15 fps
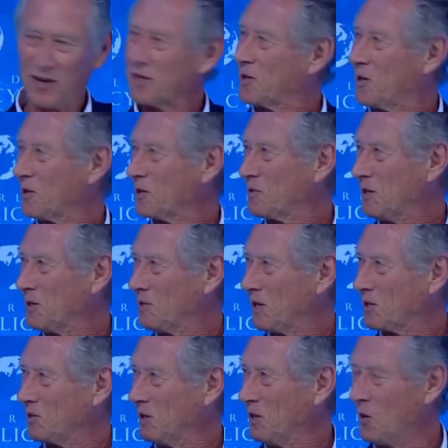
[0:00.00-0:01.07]
country to
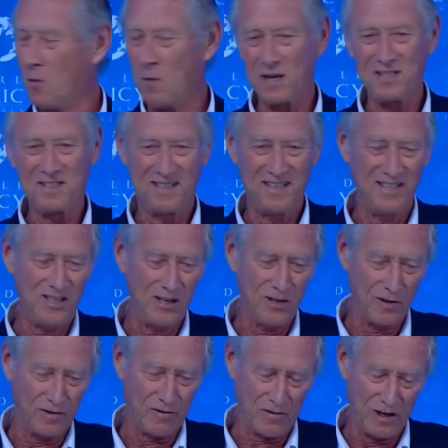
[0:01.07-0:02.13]
actually know what is in
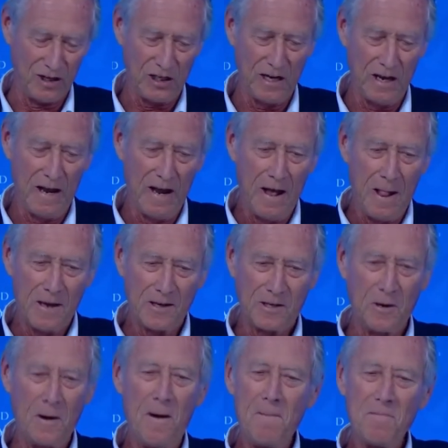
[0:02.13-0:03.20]
your fridge.
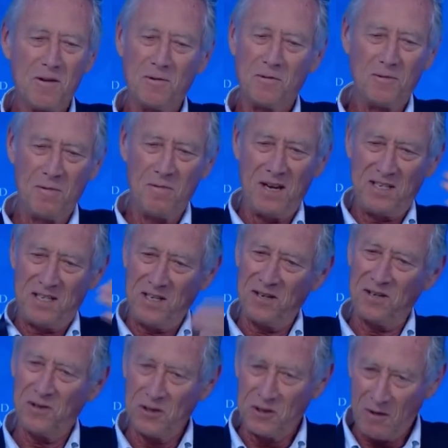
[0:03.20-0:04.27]
So we may see
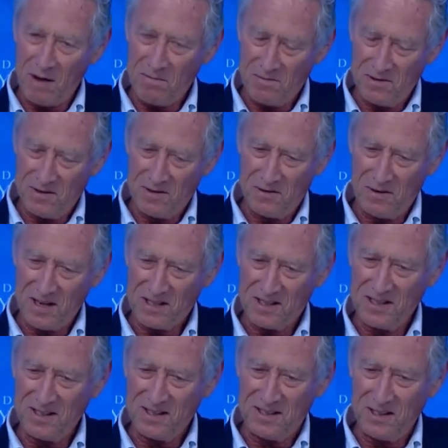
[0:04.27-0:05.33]
a
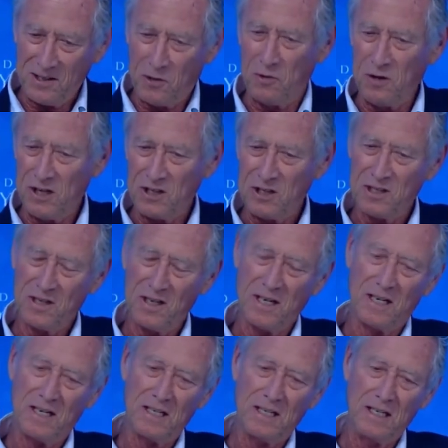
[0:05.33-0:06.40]
drastic decrease
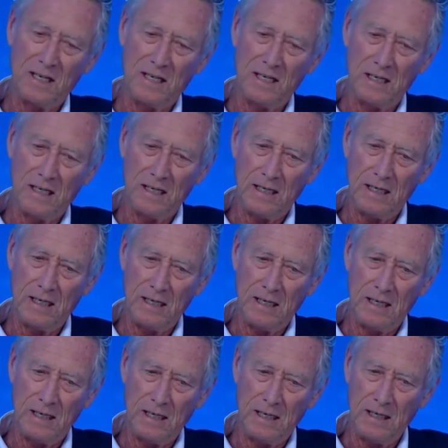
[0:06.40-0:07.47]

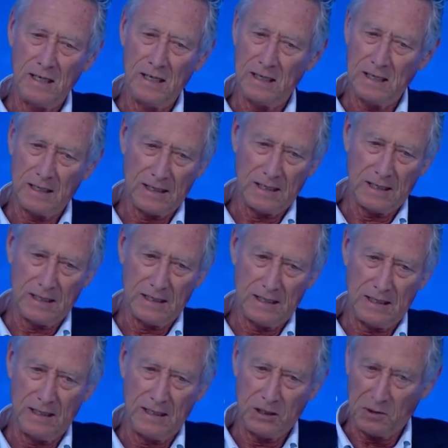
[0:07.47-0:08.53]

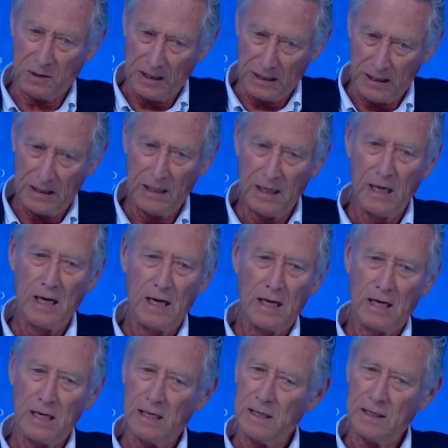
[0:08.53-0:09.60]
in trade.
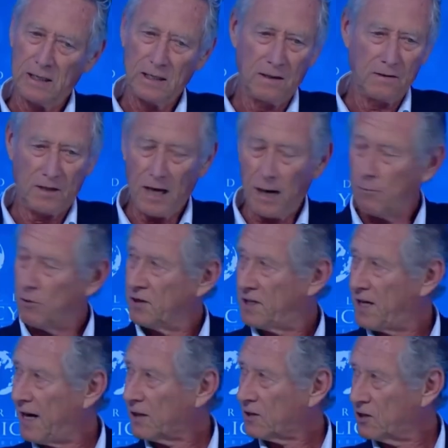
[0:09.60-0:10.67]
Carbon
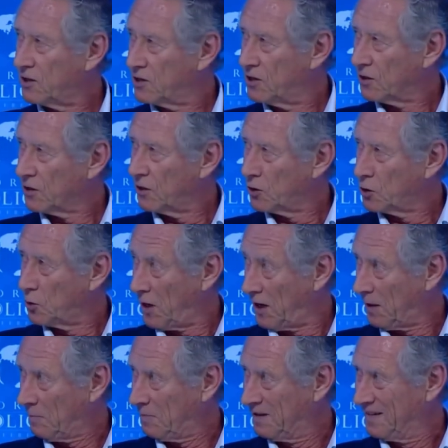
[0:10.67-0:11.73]
tax is not going to
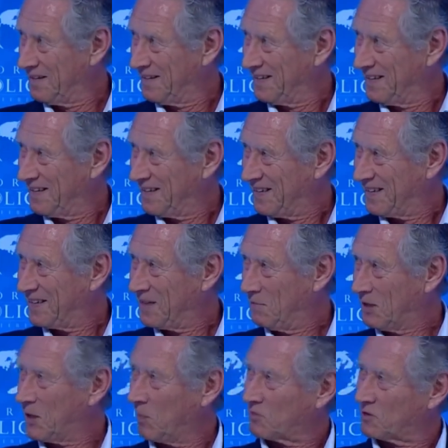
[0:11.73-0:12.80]
help. It
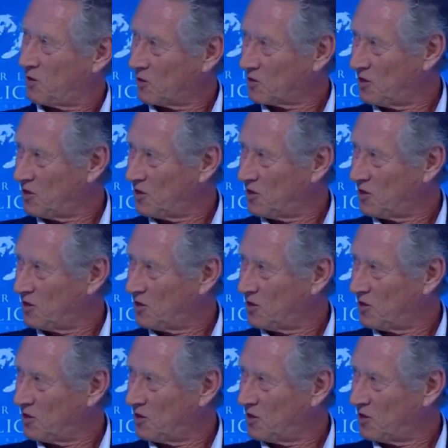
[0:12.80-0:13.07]
becomes costly